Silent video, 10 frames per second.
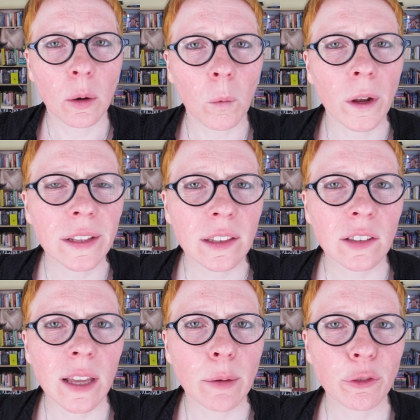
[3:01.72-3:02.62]
one and the
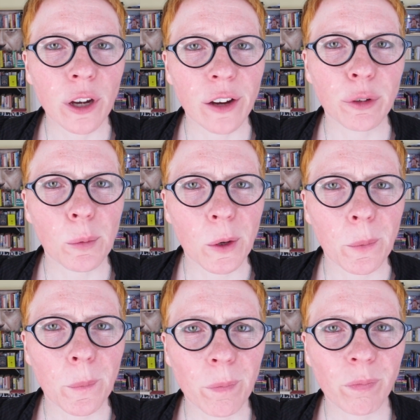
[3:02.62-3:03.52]
same for everyone.
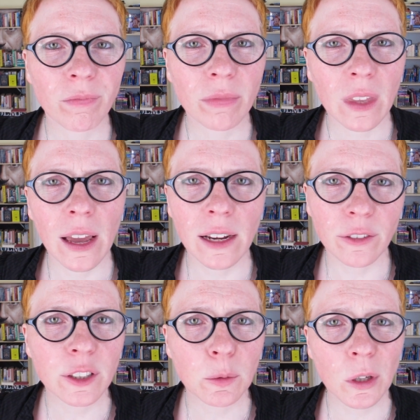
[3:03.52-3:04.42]
And
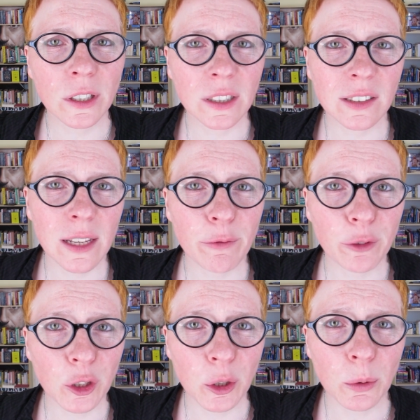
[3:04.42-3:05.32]
if it's one and the same
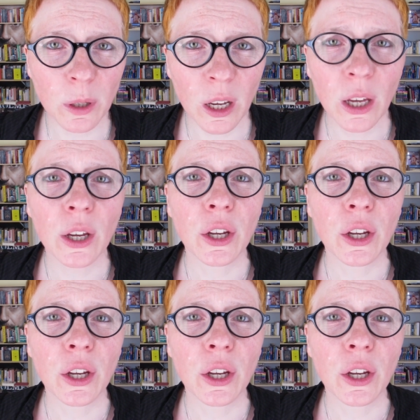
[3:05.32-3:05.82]
for you,